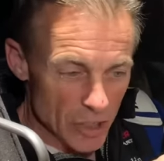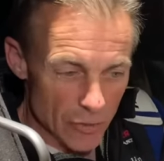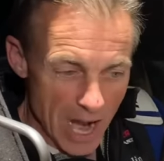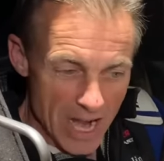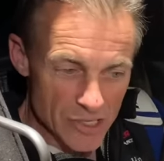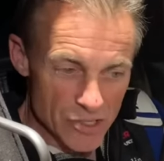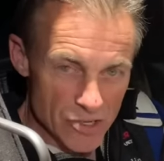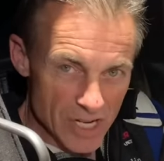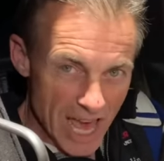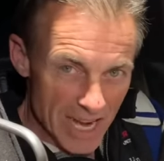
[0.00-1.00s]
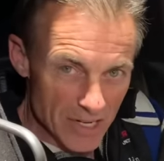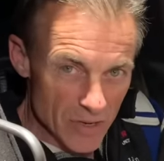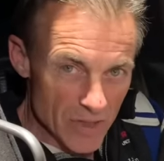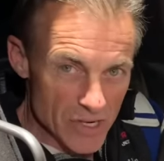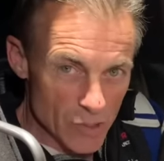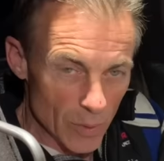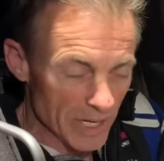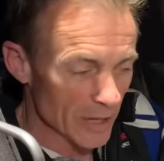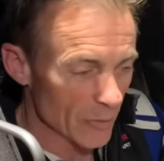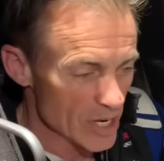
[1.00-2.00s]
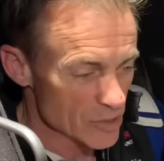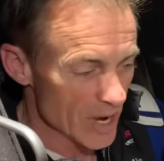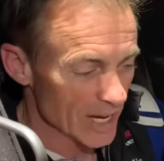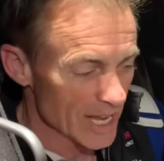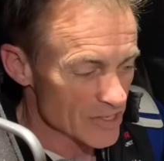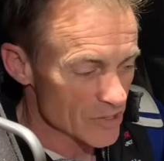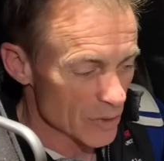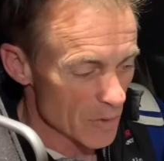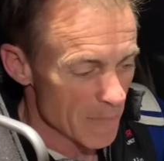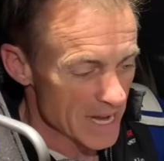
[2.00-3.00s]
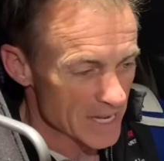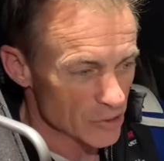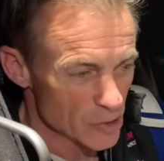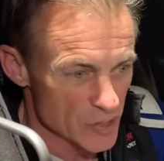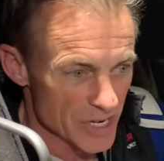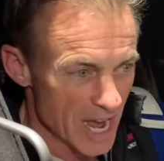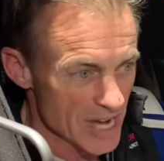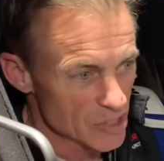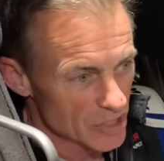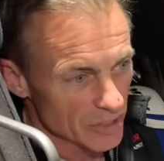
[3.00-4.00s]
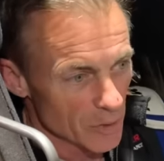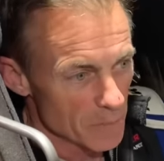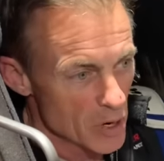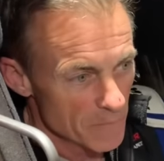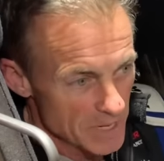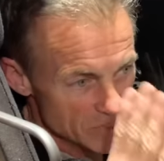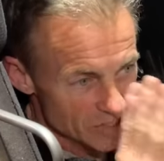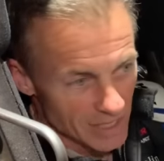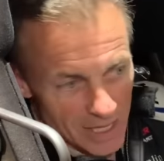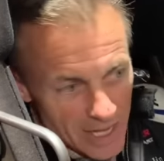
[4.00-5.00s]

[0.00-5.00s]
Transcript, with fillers: Dragsters kind of do this going down the racetrack. And so you're making just nice, gentle movements.